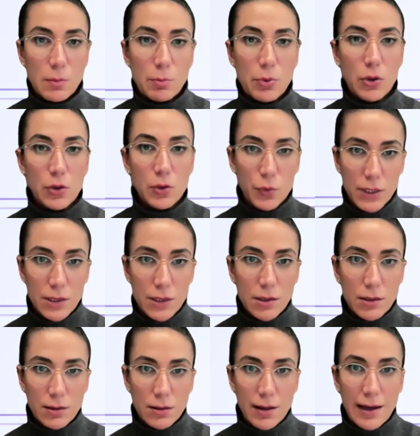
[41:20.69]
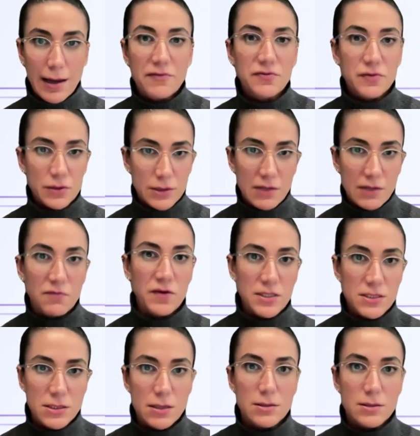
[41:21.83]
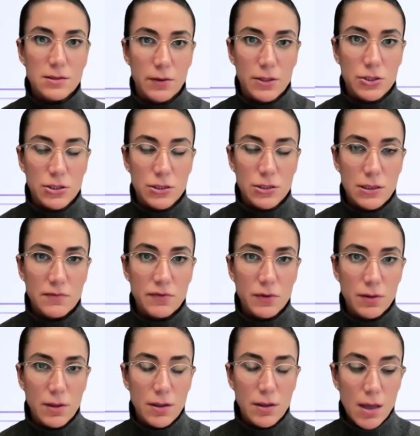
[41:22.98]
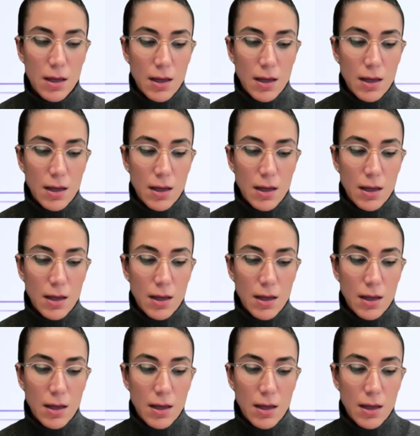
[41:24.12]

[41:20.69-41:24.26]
per week after they fixed their integration and everything,